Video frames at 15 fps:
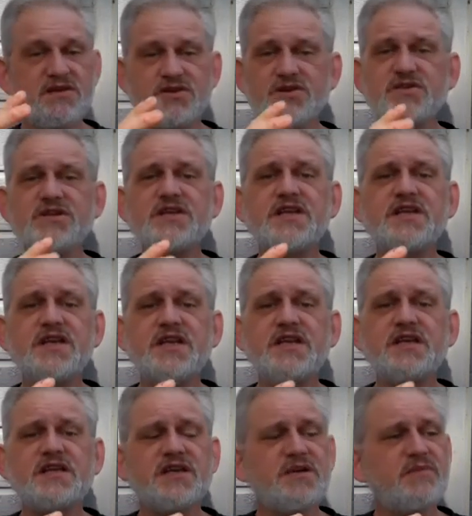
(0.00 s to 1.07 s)
turned it into
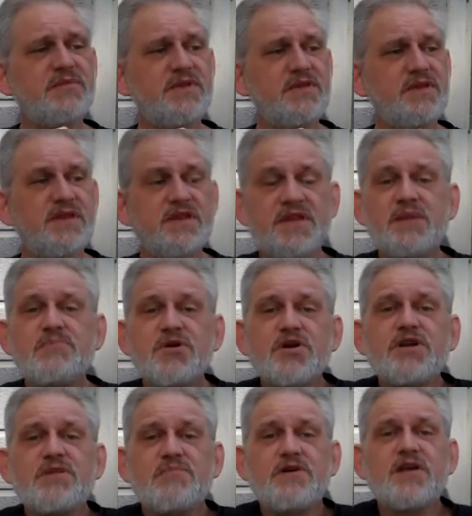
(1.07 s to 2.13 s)
helium. Then they
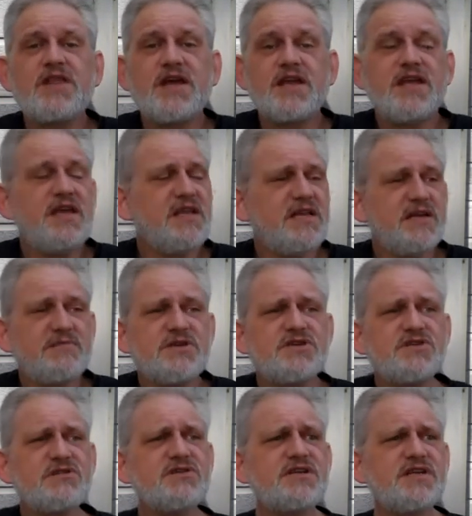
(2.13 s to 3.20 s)
burned up all that helium and
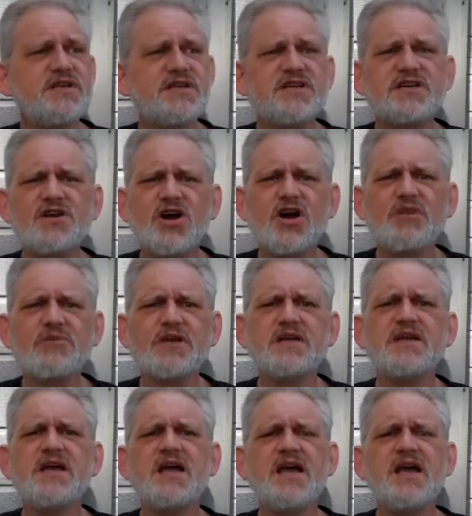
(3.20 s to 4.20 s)
turned it into carbon